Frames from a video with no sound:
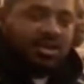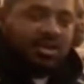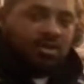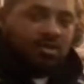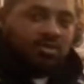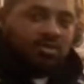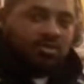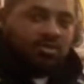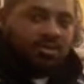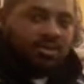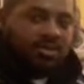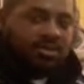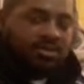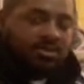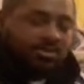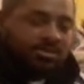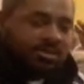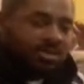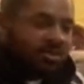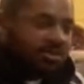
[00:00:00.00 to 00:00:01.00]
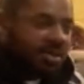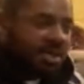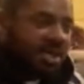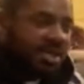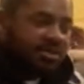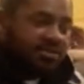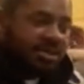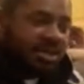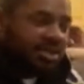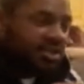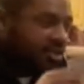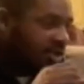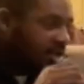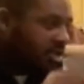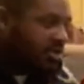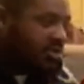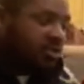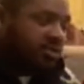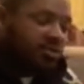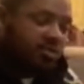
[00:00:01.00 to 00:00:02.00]
You know, man, some days, man,
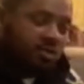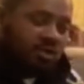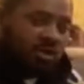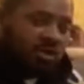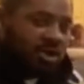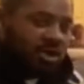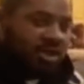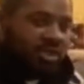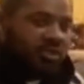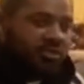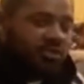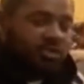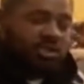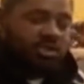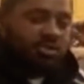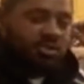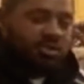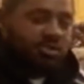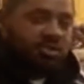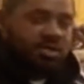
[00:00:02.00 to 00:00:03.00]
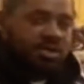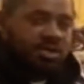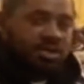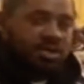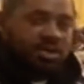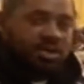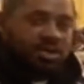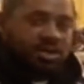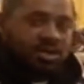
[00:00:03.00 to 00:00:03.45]
drink you some water, get you a smoothie.